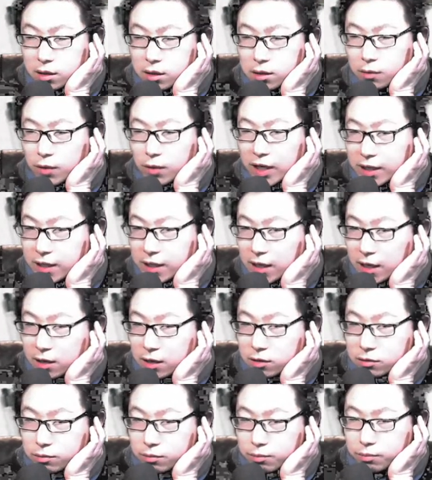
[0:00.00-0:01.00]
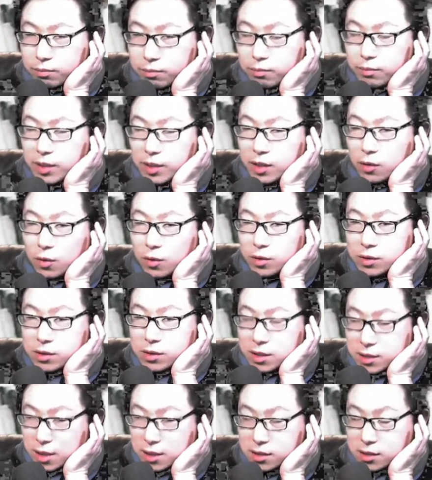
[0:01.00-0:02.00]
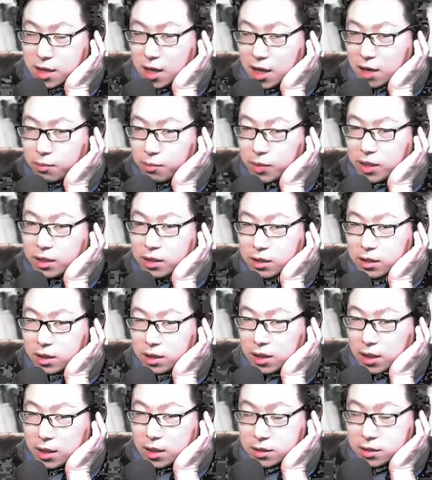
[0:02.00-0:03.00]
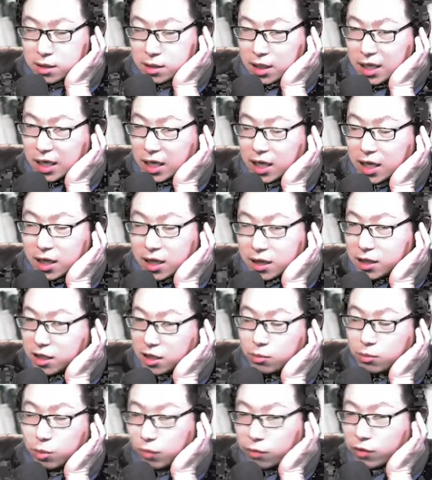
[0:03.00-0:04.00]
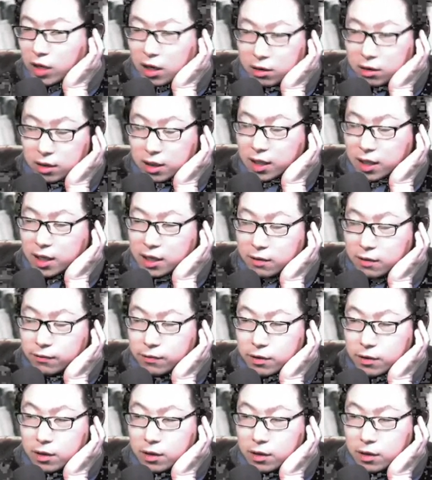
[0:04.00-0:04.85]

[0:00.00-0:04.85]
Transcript: Right now, because the sustainability is the key theme of our life,